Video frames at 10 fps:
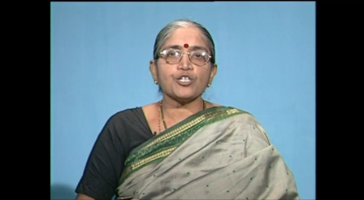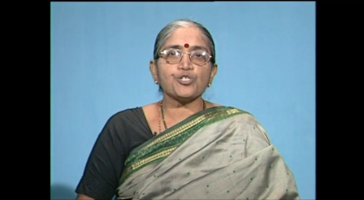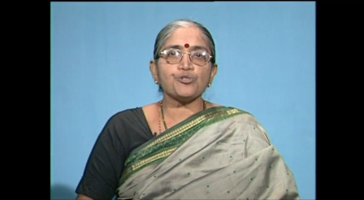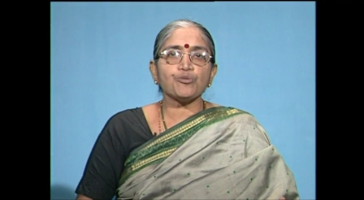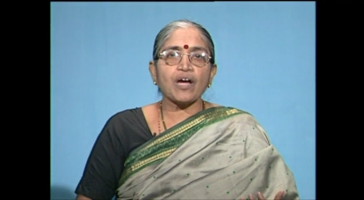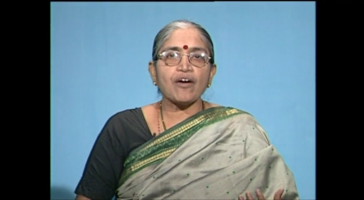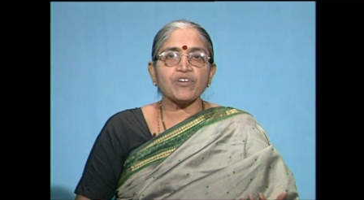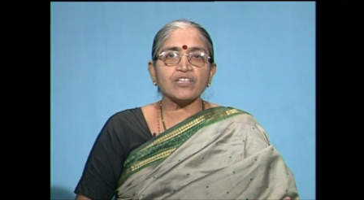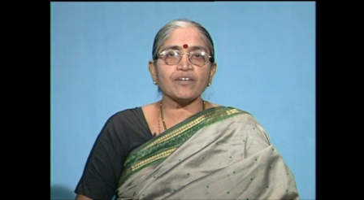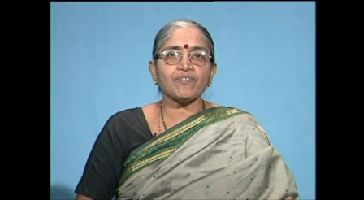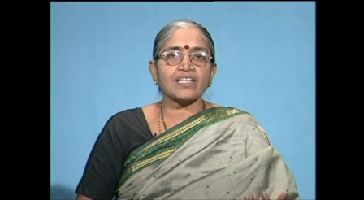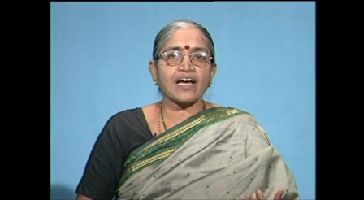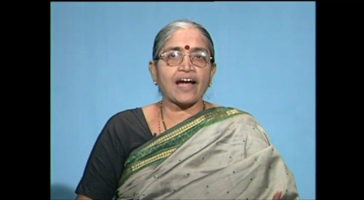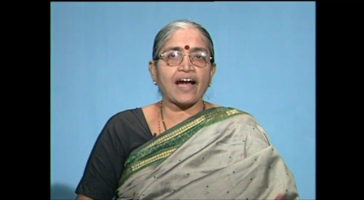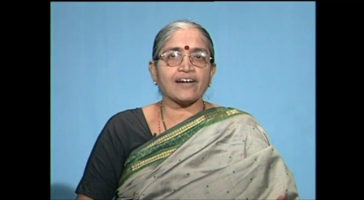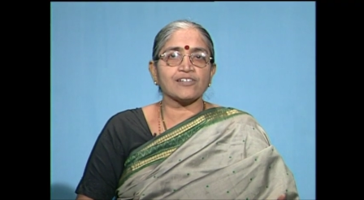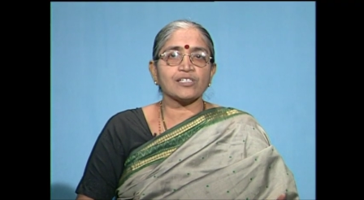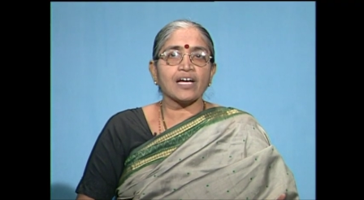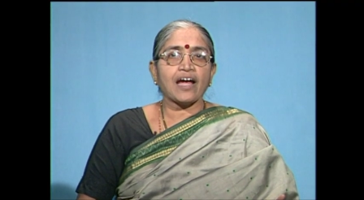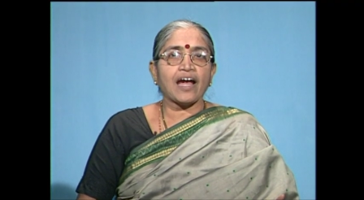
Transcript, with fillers: to do everything with their hands